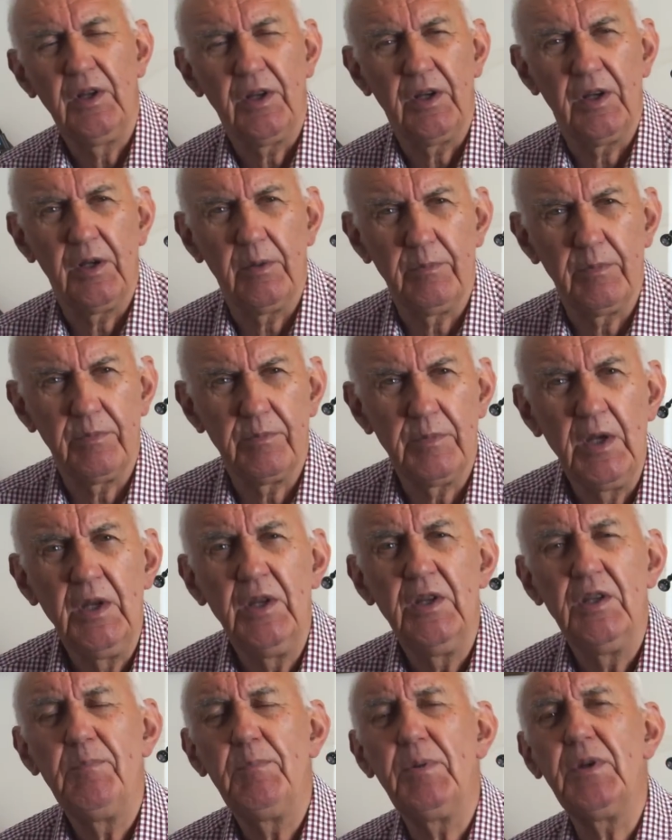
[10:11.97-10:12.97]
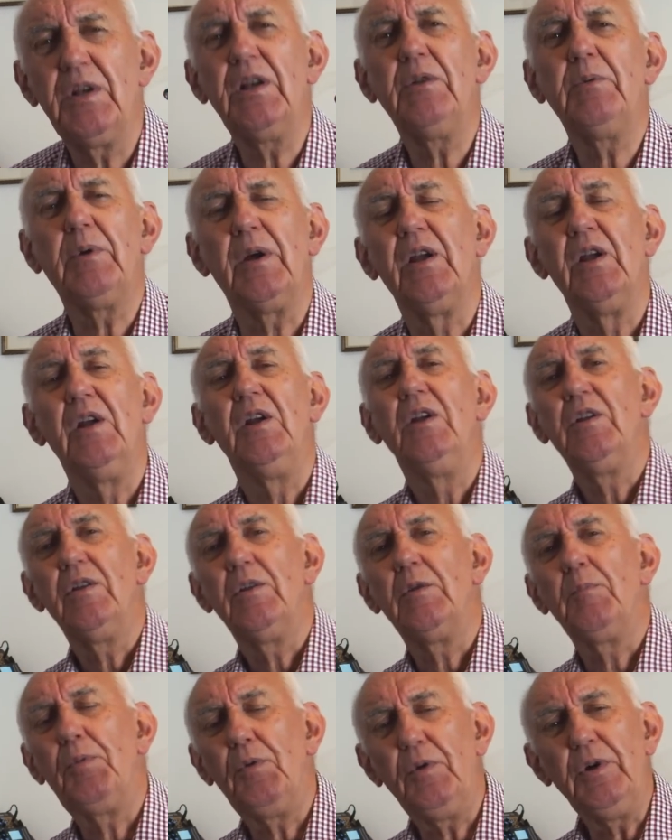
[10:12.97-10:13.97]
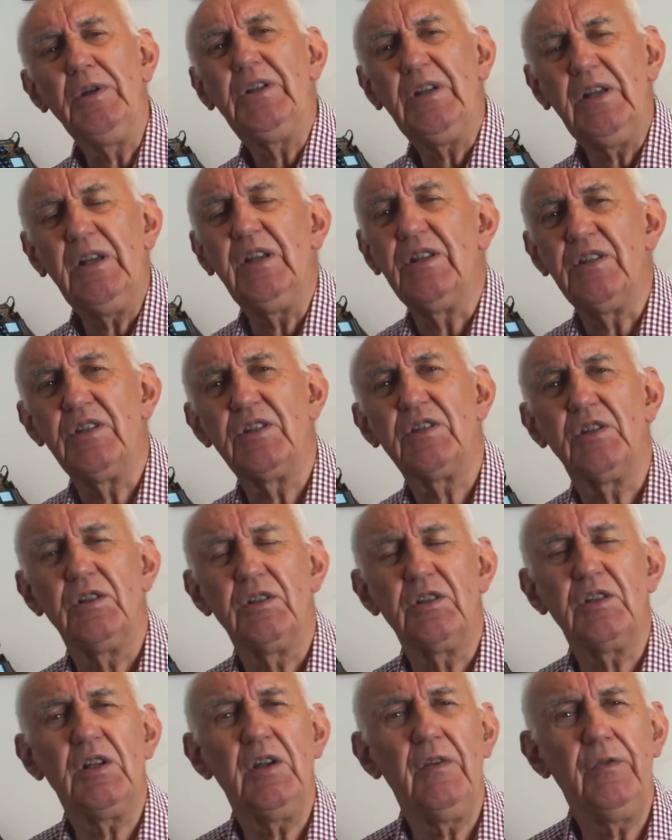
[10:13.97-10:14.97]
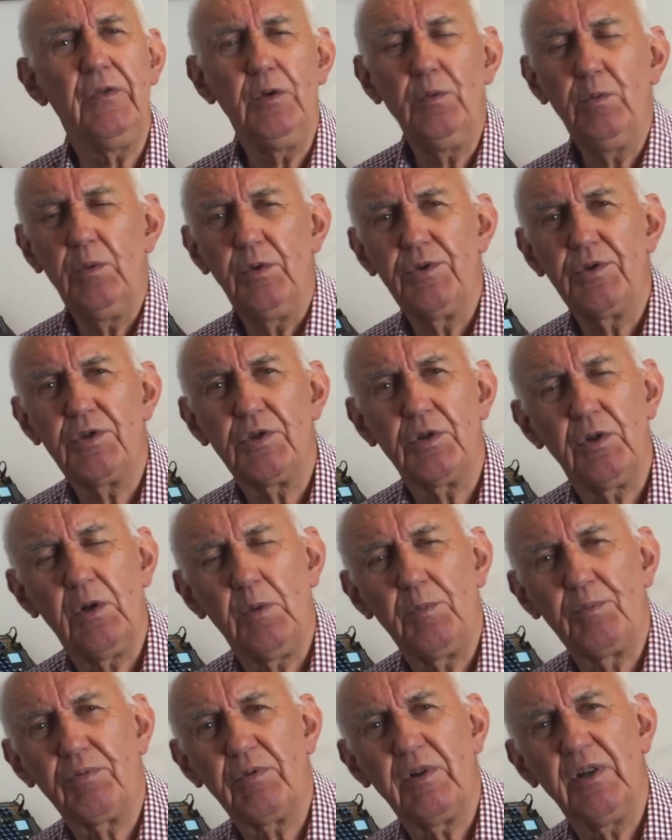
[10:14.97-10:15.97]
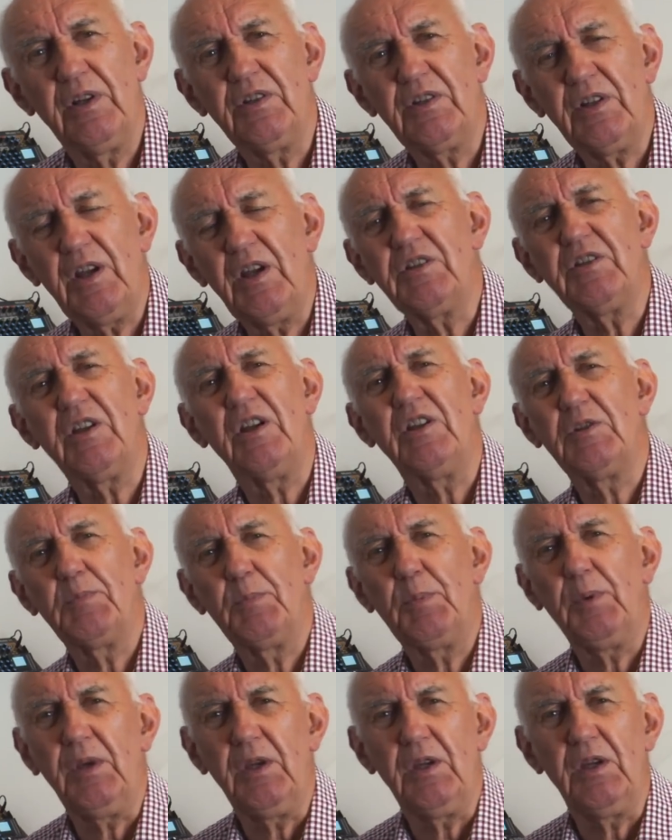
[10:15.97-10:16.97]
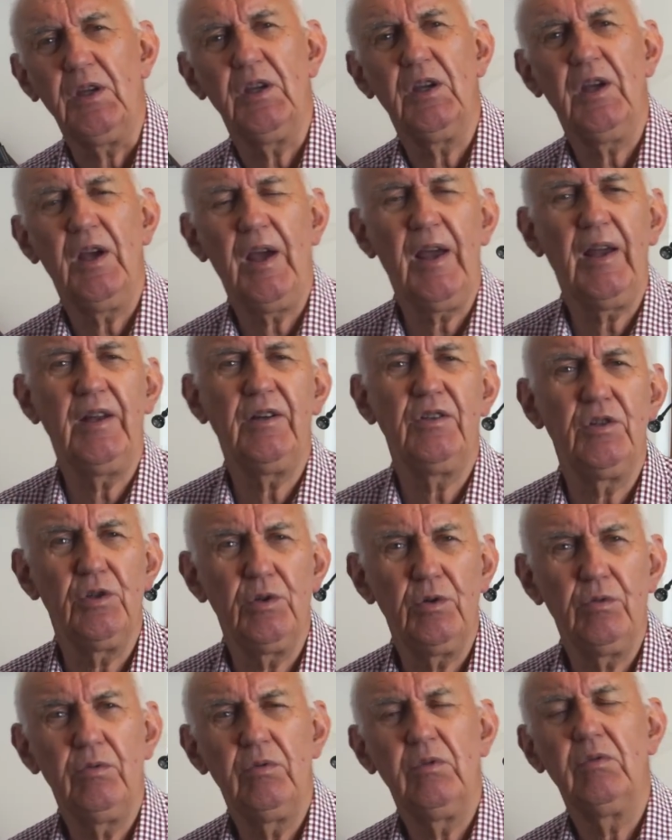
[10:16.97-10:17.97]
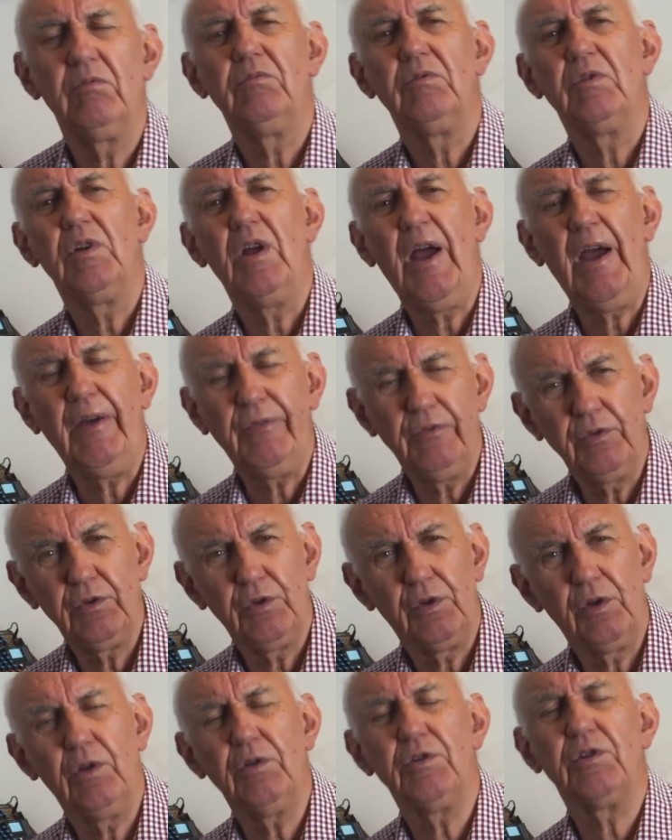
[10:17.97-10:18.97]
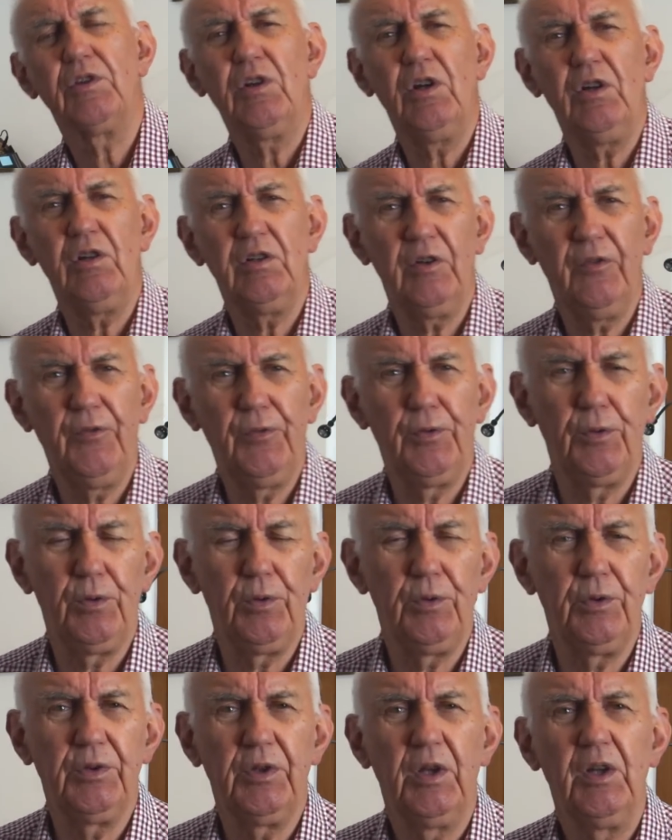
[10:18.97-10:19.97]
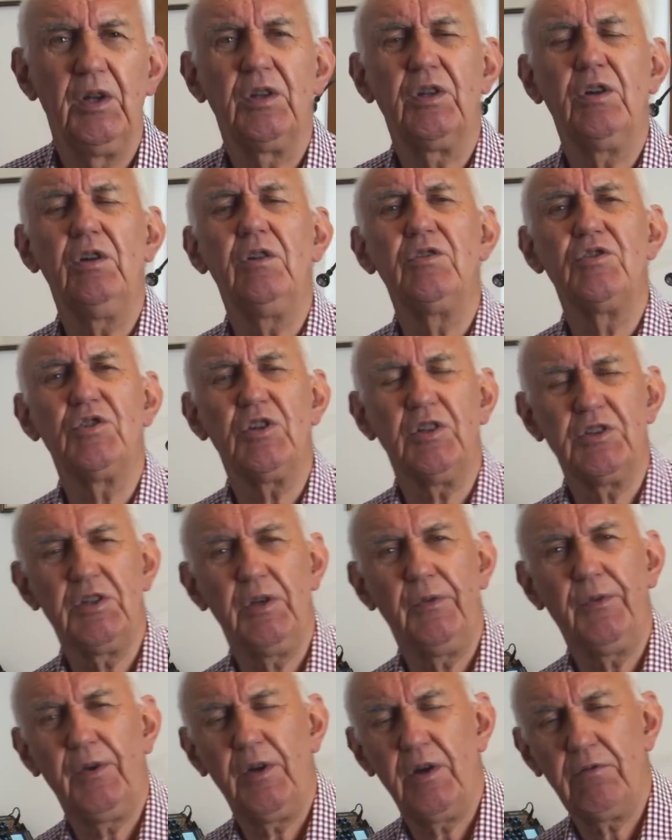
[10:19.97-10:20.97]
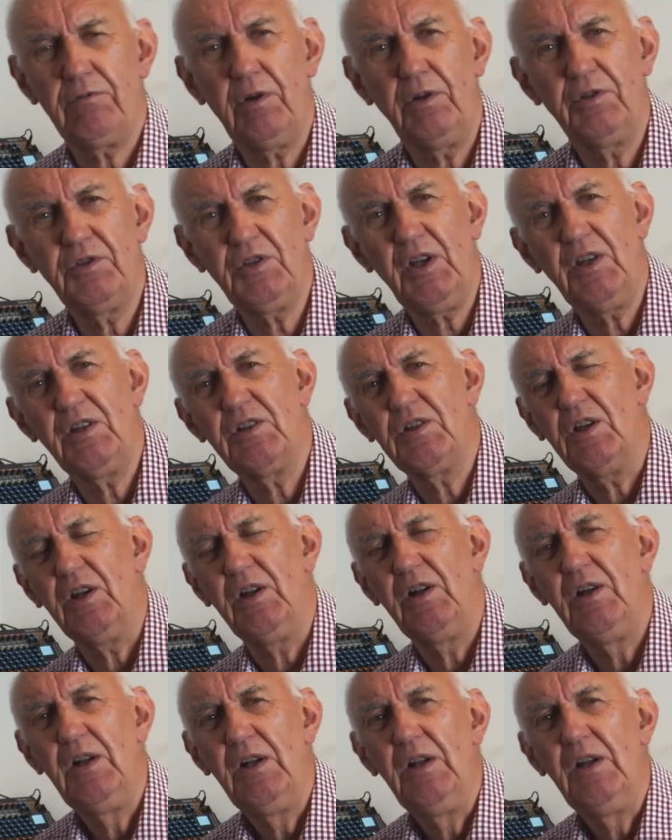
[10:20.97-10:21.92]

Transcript: But anyway, the point is that if you want to operate SSB and you haven't got, can't afford, can't justify rotator,